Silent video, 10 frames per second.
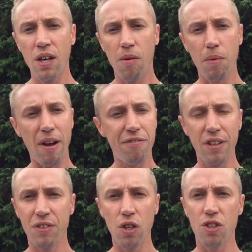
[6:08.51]
I'm about
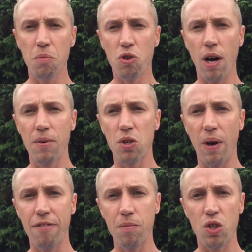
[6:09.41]
50 odd subscribers
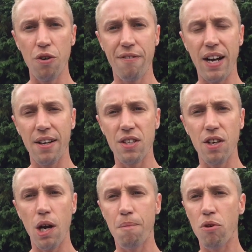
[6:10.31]
away from
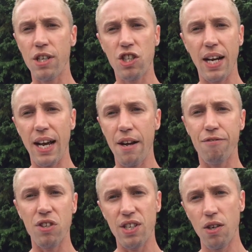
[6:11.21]
2,000. I appreciate
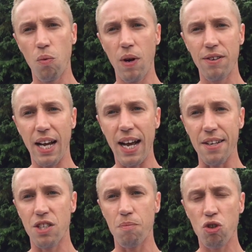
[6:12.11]
every single one that
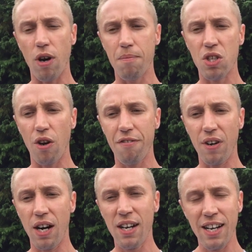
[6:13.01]
has subscribed so
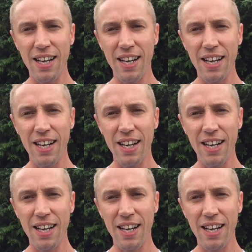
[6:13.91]
far.